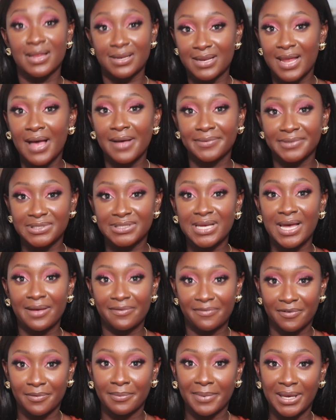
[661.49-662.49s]
Now
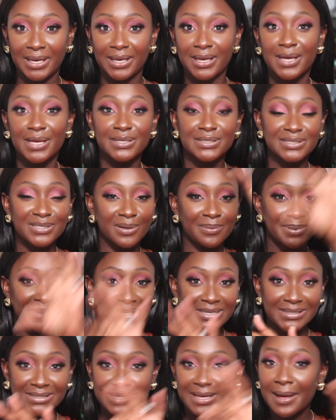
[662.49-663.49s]
time for me, so
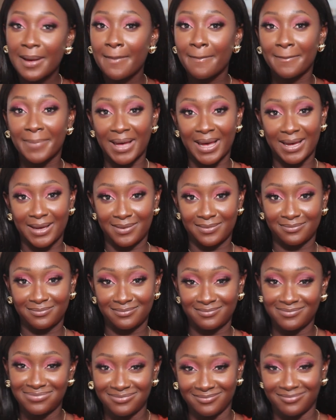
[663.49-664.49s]
please bye.
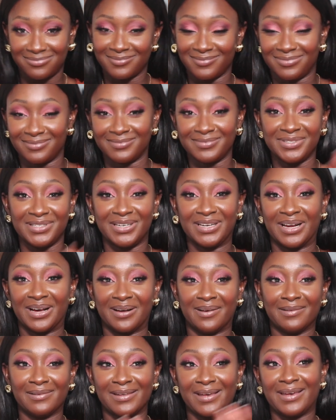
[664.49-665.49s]
You
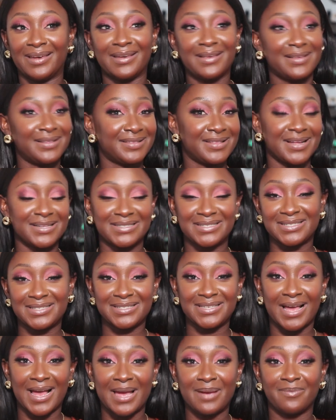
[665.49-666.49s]
know, like that's
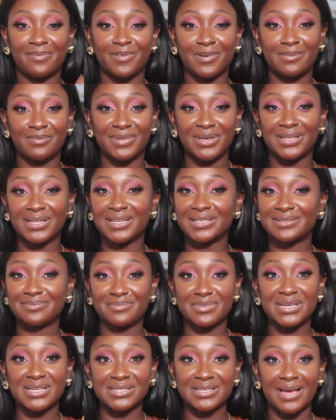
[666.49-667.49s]
time for me, that's
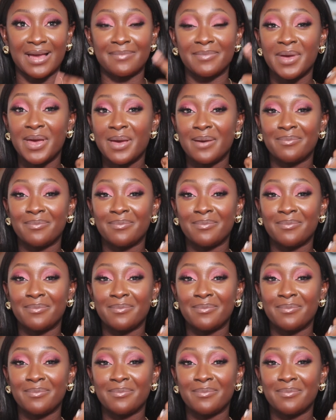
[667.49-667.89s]
me time.